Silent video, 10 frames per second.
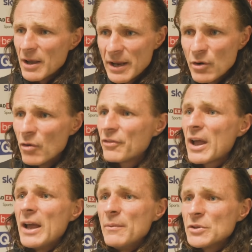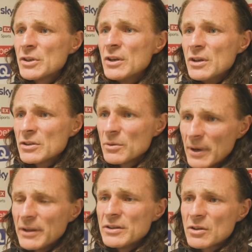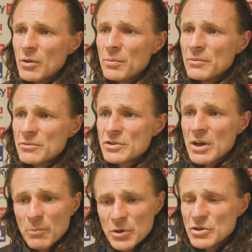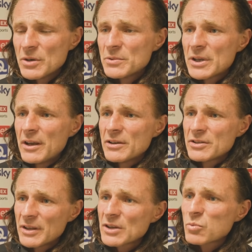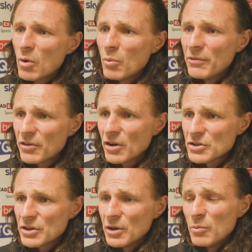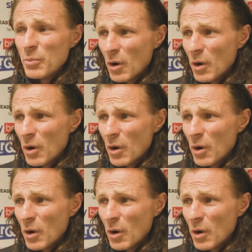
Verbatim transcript: enough games to make this club championship status, and that's what we've got to do.